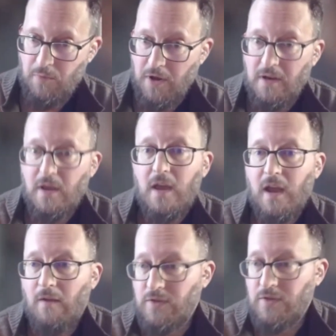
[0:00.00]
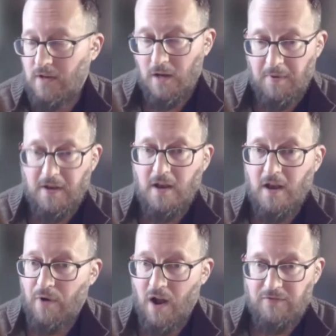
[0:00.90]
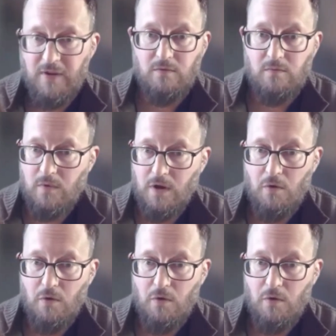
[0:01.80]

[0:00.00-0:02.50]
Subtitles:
But if it's an independent nonprofit,